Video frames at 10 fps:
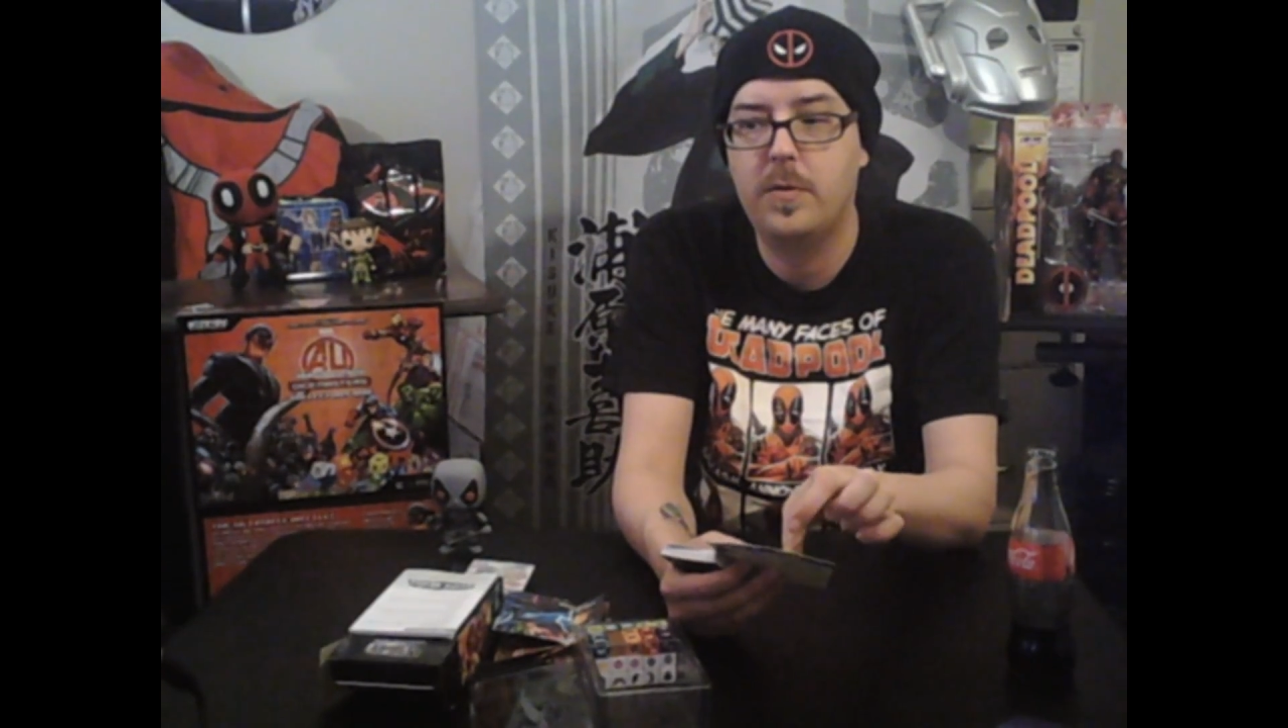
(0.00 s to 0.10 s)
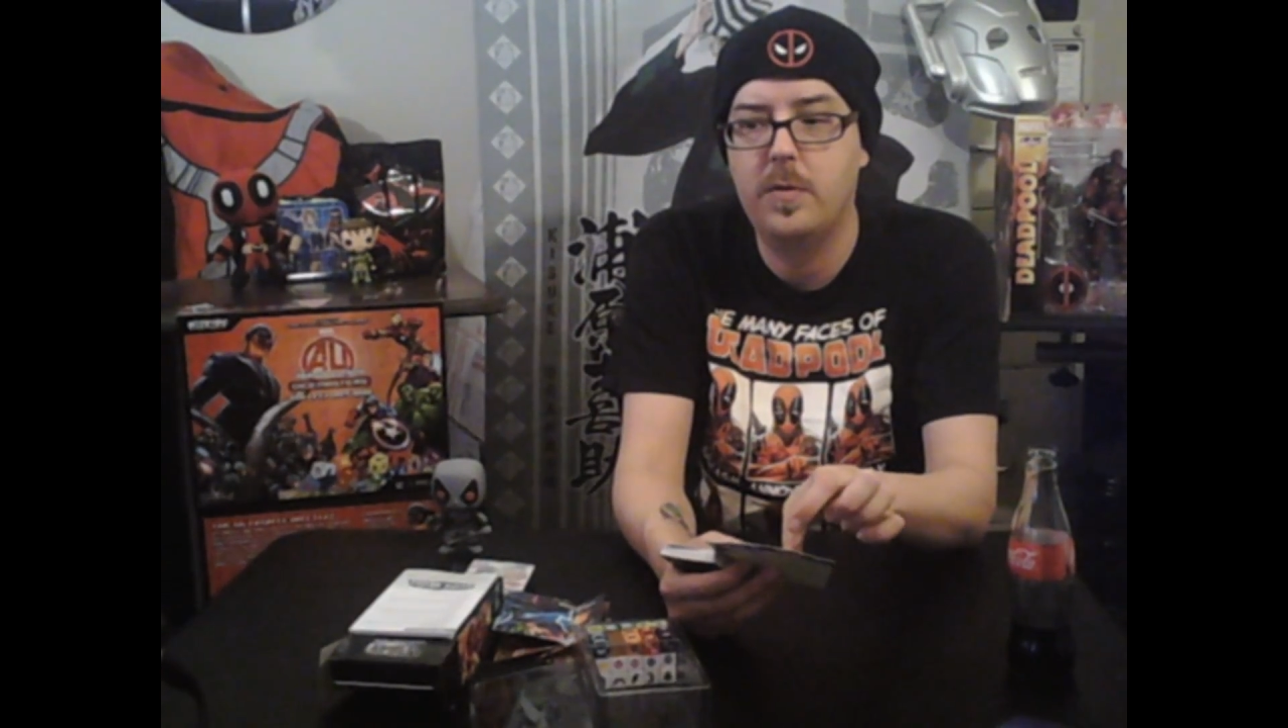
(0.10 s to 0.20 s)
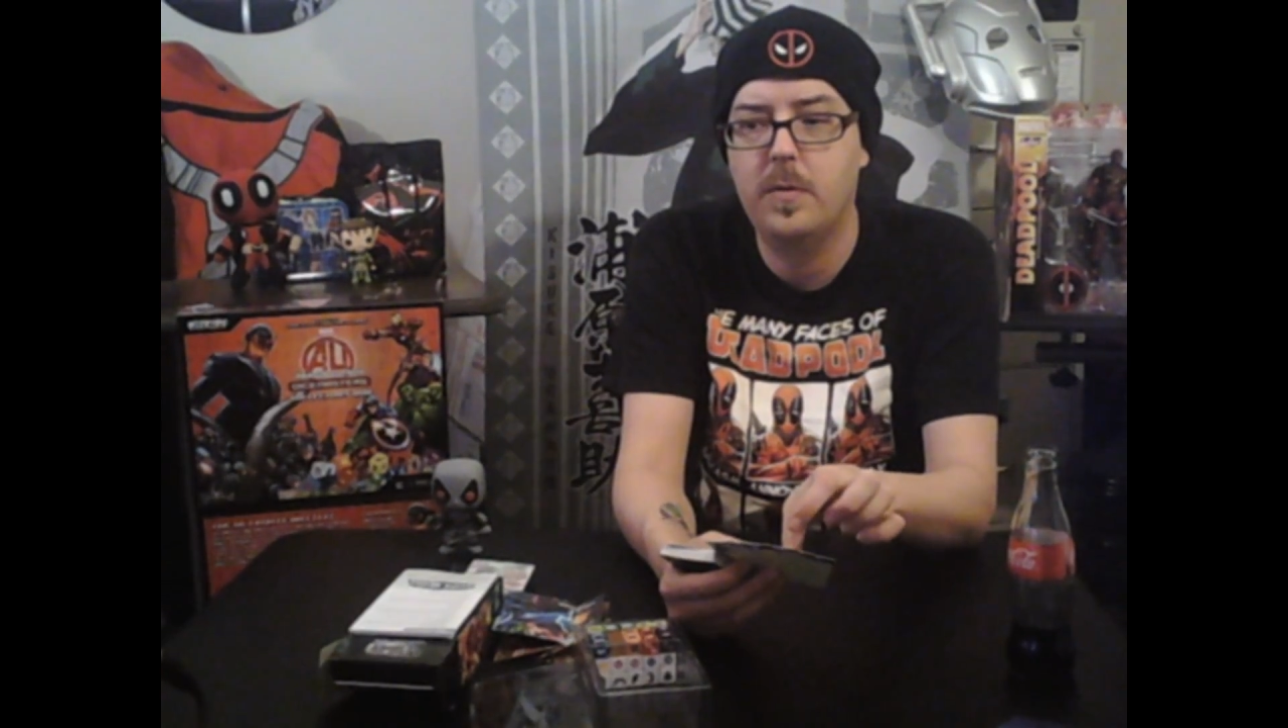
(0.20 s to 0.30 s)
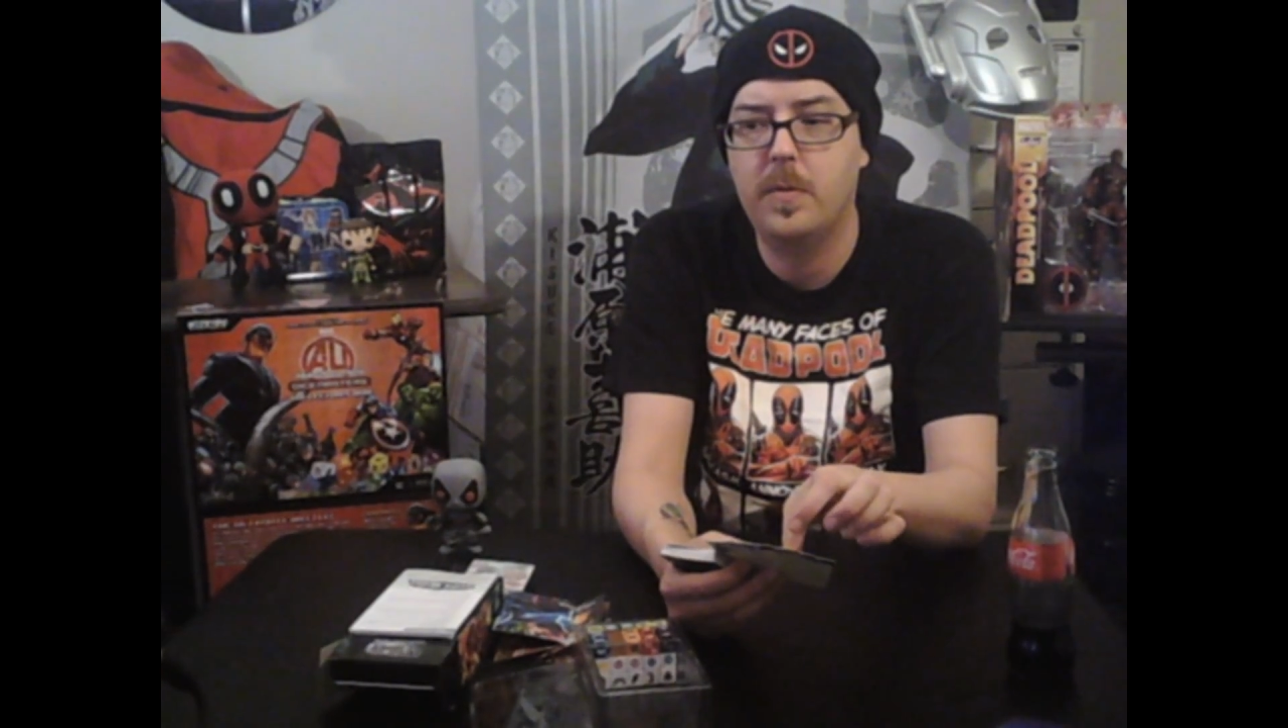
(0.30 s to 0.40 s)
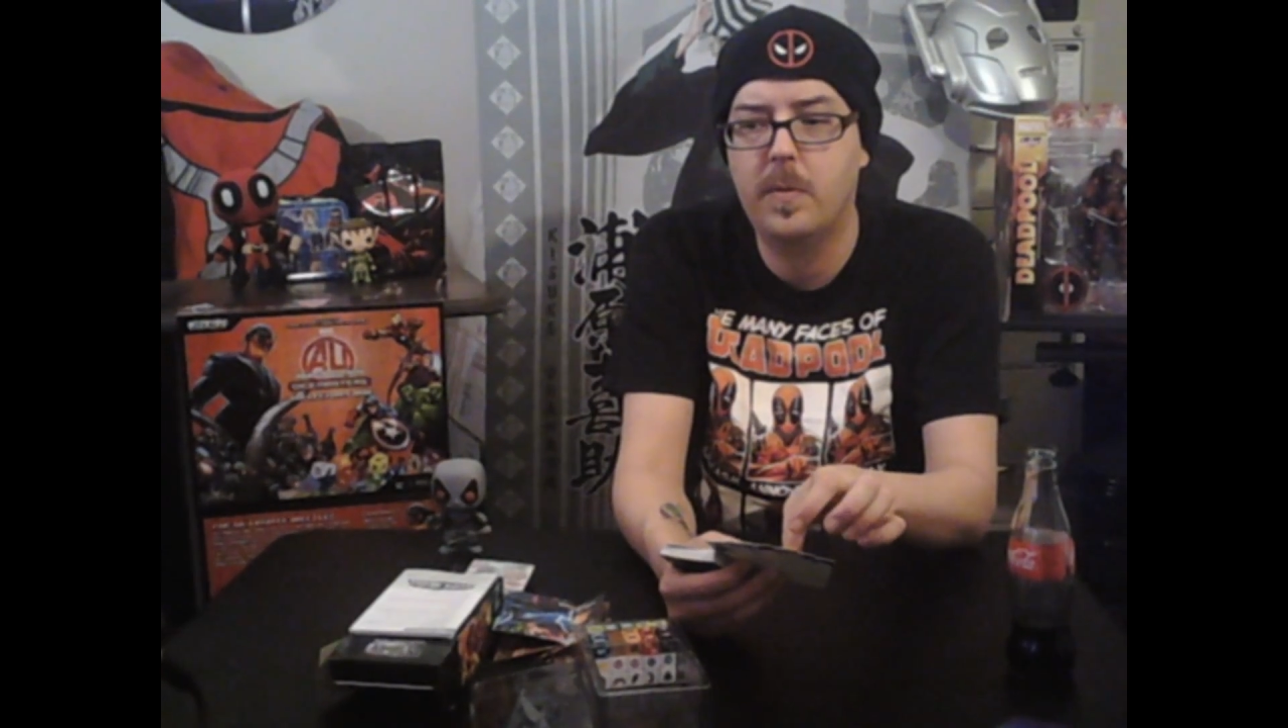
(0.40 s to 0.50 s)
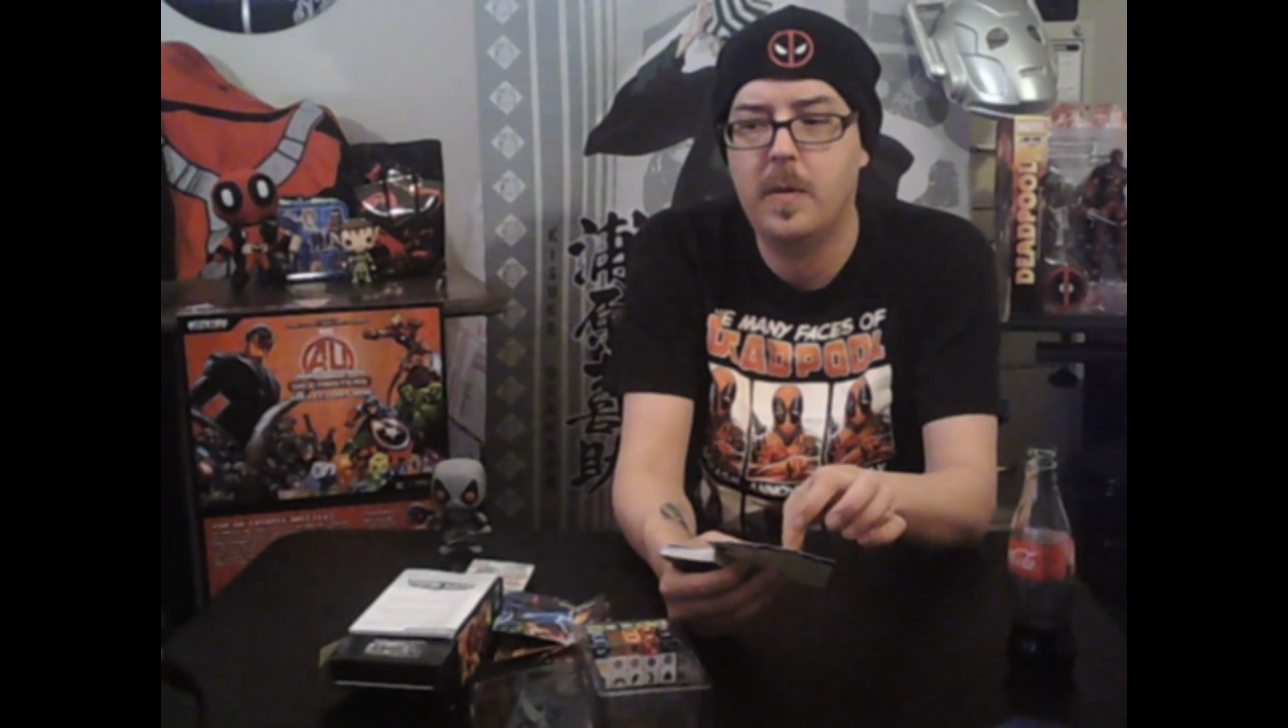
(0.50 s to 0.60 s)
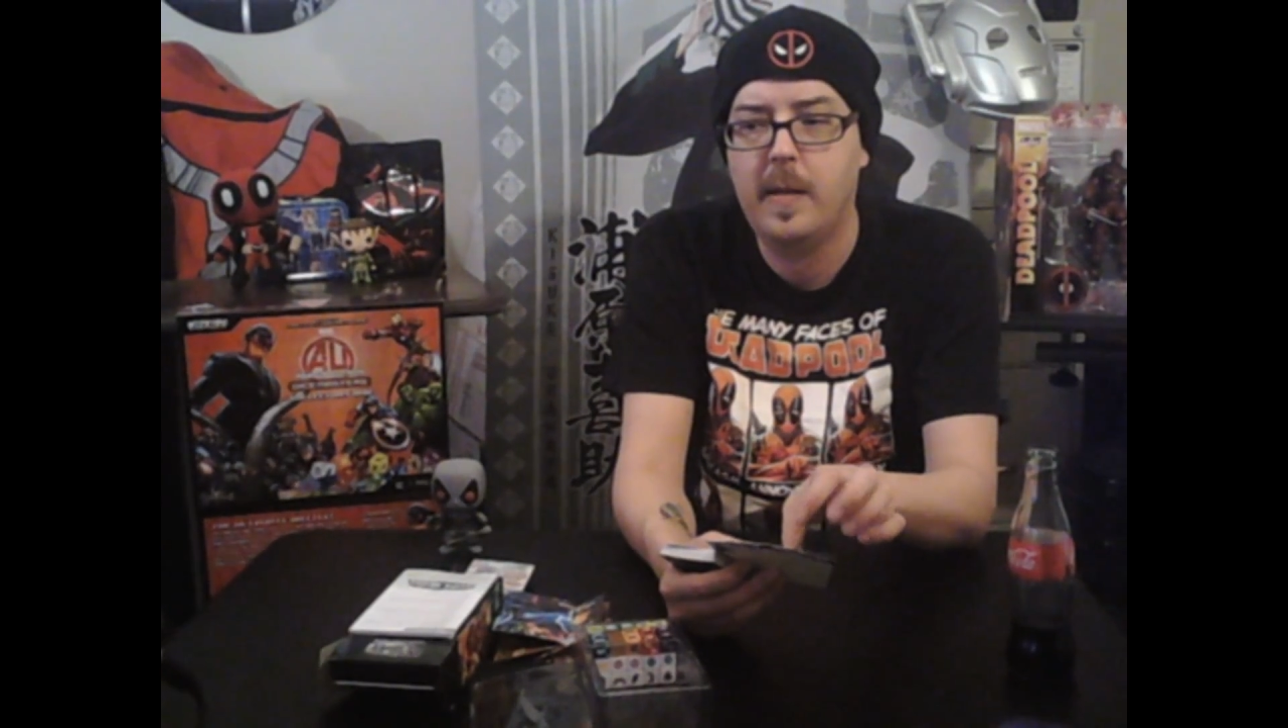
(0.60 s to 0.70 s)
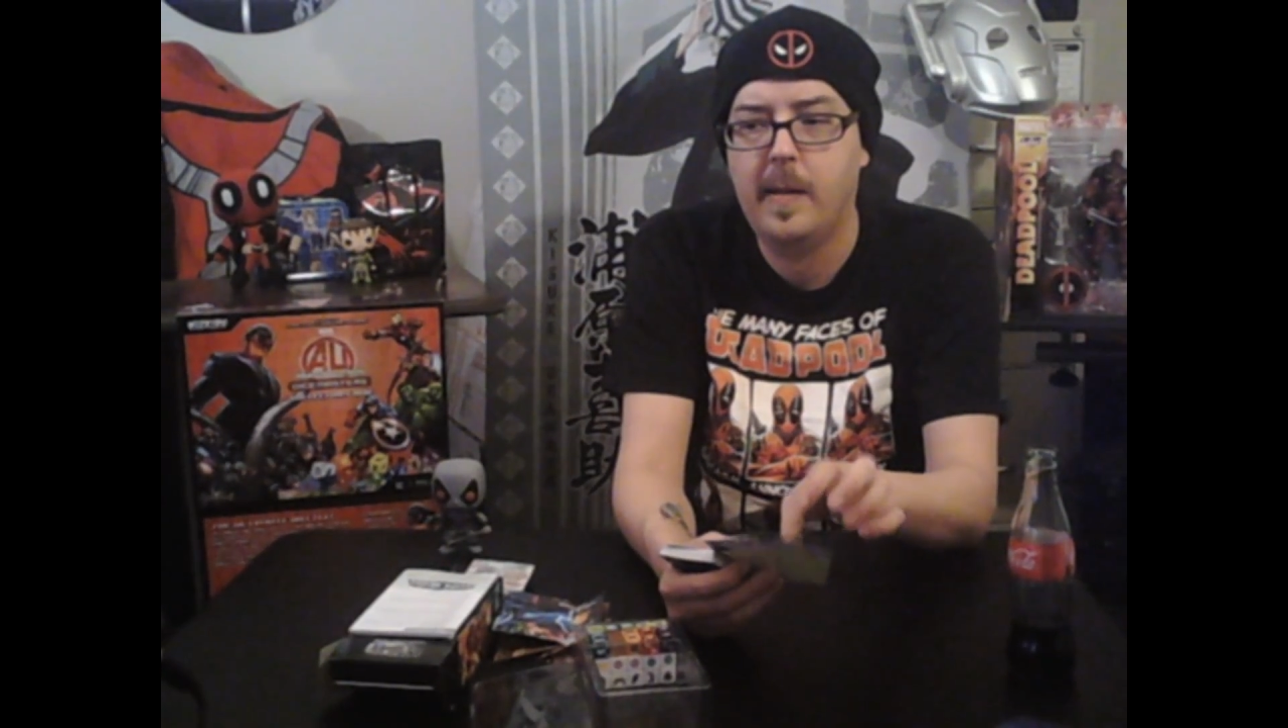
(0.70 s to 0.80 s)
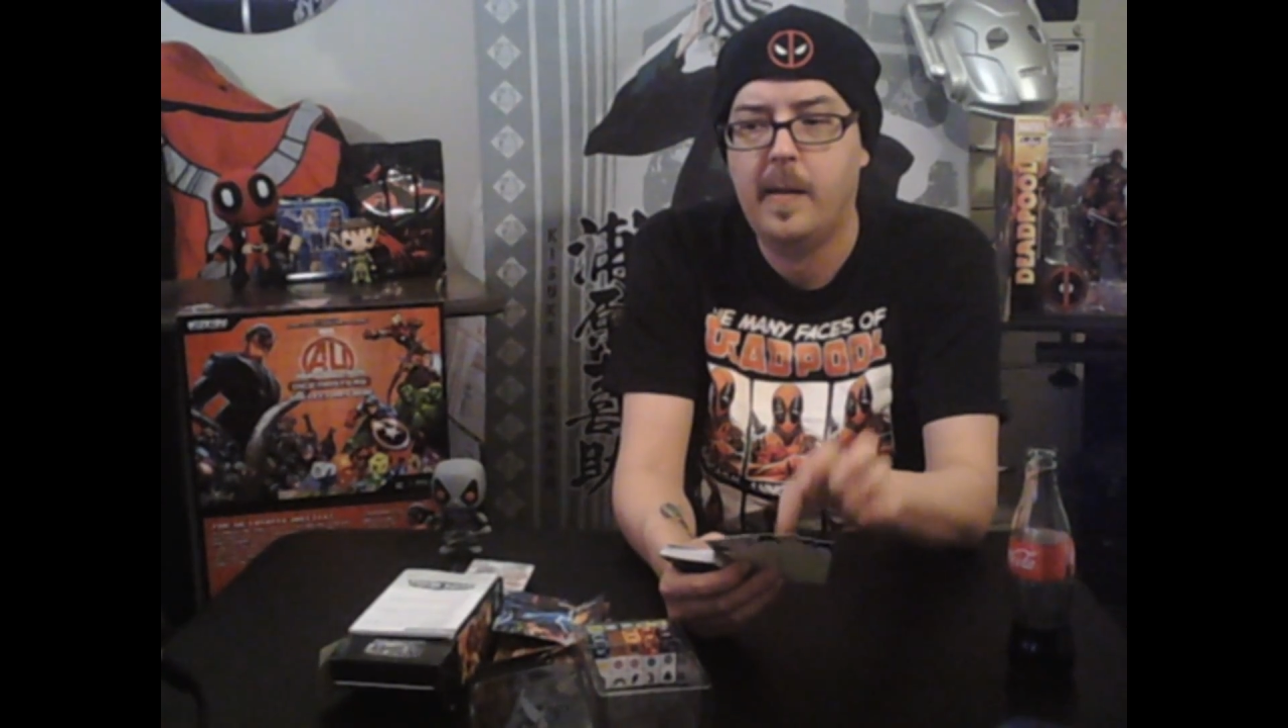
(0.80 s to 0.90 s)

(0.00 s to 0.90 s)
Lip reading: to